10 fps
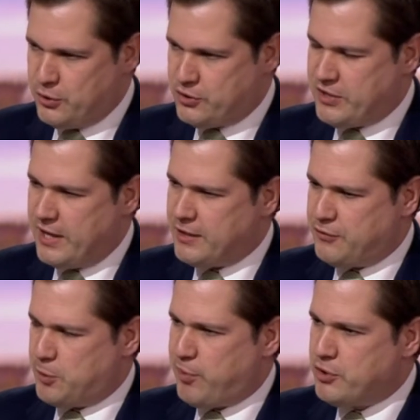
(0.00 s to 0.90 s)
to take
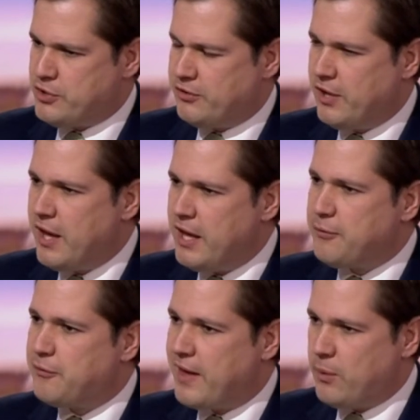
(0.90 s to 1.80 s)
different approaches
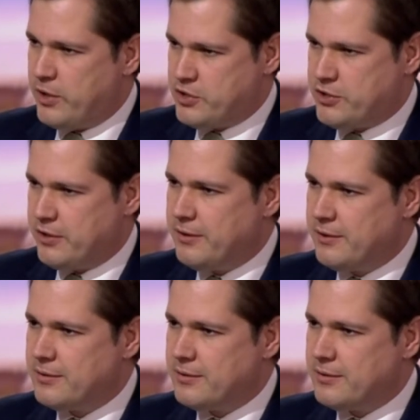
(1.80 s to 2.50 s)
if they wish to.